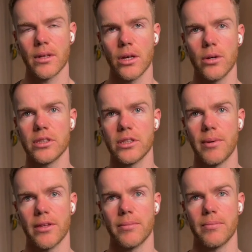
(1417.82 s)
Who are some
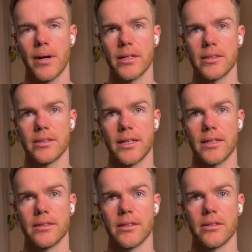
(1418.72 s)
other
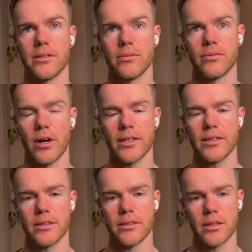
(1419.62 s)
person-centered
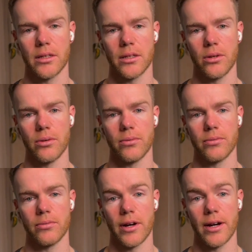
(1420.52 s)
writers that you
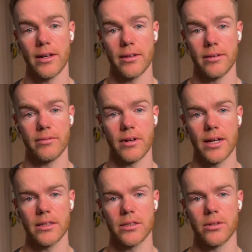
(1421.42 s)
really
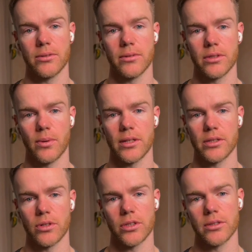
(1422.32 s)
relate to, as well as
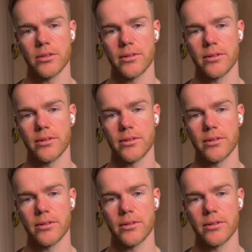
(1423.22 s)
Rogers?